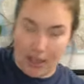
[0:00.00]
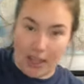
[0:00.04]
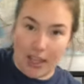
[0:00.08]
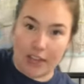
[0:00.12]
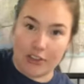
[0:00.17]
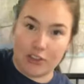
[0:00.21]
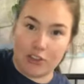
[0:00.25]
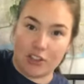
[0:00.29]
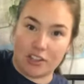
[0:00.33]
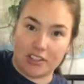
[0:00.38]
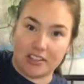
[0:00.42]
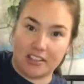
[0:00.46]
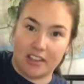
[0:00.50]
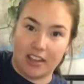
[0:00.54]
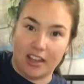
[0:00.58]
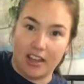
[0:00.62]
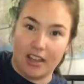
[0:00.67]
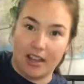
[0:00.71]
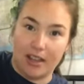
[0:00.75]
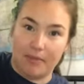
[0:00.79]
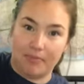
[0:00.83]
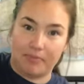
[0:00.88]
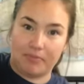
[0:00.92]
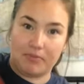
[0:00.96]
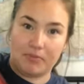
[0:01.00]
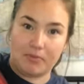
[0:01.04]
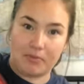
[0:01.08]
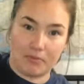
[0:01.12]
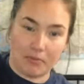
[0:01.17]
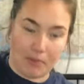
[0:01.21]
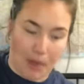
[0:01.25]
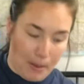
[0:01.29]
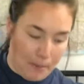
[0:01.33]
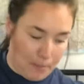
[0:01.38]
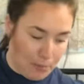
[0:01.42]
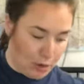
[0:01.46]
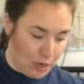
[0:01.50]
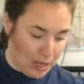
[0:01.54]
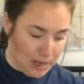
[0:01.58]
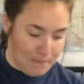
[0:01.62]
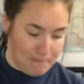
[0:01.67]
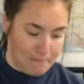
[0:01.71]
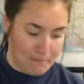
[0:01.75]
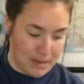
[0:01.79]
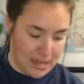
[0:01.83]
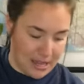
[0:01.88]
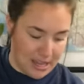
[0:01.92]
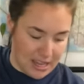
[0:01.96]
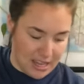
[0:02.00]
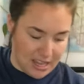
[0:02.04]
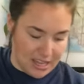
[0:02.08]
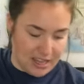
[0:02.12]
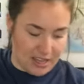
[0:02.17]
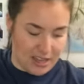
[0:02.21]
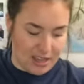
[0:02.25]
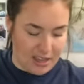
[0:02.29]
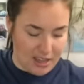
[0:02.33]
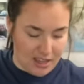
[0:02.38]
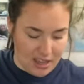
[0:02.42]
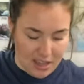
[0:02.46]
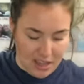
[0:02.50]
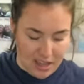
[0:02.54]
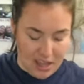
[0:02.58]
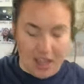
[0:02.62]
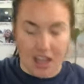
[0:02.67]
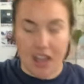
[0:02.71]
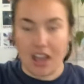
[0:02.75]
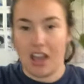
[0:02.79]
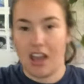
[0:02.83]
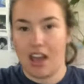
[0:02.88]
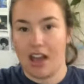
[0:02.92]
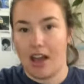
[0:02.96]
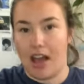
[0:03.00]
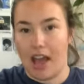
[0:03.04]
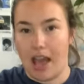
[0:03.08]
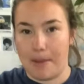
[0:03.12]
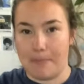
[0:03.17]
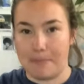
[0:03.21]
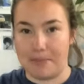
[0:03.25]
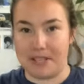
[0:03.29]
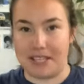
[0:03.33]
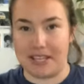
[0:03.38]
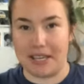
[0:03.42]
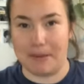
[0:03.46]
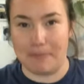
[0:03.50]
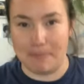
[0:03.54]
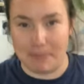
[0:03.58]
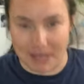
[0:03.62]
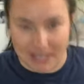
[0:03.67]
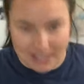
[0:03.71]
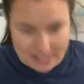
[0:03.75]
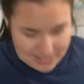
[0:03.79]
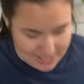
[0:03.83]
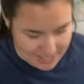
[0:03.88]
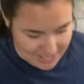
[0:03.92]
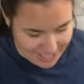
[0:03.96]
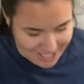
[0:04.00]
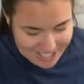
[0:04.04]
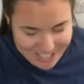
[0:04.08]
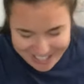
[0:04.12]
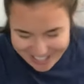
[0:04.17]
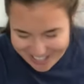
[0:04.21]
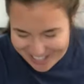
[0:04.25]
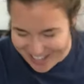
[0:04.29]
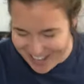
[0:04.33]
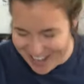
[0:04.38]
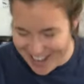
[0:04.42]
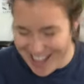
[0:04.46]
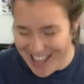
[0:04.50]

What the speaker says: It's just a pretty big empty abyss here.